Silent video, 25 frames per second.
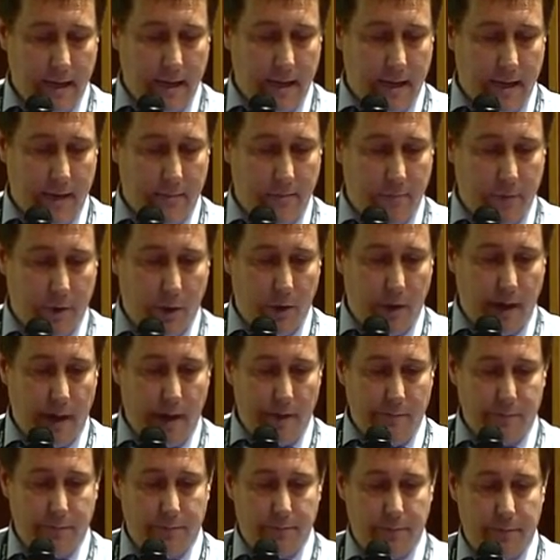You
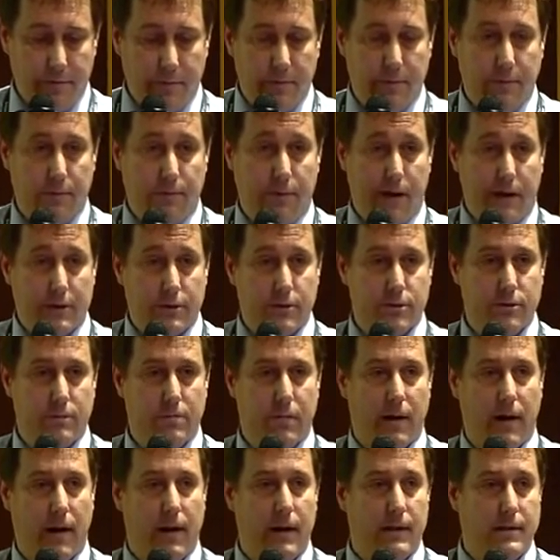have the function
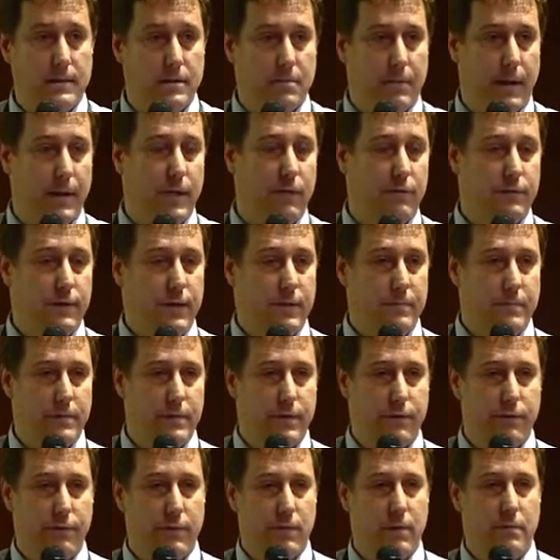suppliers, many of them,
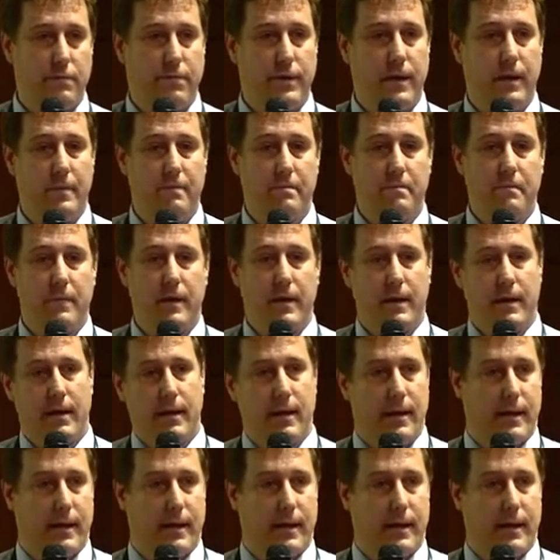different of them,